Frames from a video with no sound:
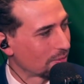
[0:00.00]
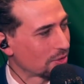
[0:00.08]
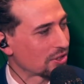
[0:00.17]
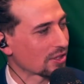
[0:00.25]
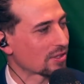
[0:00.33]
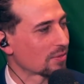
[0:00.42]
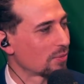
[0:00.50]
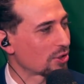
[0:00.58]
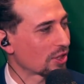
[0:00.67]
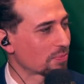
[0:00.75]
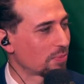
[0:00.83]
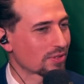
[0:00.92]
We just
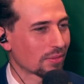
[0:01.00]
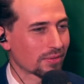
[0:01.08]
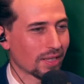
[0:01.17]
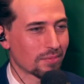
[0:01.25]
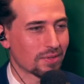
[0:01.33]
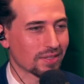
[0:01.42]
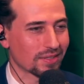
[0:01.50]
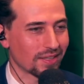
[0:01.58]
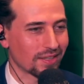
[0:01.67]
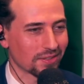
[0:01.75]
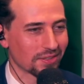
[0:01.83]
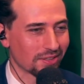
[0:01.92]
put some cameras
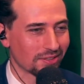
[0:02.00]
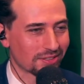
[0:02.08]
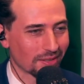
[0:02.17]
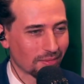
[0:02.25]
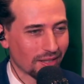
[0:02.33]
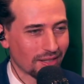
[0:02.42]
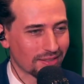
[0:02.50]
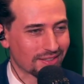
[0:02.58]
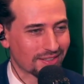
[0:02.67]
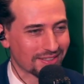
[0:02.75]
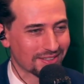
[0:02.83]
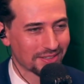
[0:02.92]
there, some
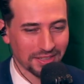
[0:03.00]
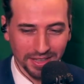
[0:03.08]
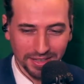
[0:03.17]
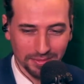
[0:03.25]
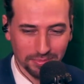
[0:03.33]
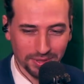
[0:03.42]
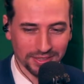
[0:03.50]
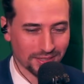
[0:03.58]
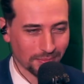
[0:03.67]
lights, pressed some